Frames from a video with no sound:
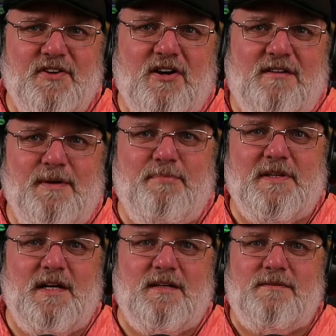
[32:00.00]
a comment
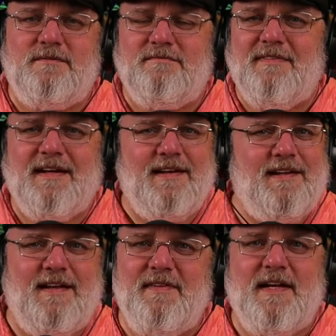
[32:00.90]
below
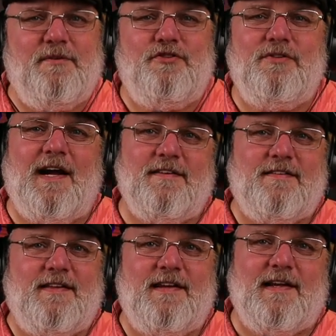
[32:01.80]
and let me know what you guys
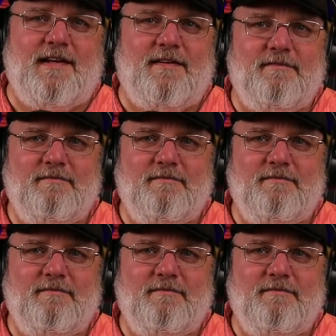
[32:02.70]
are thinking.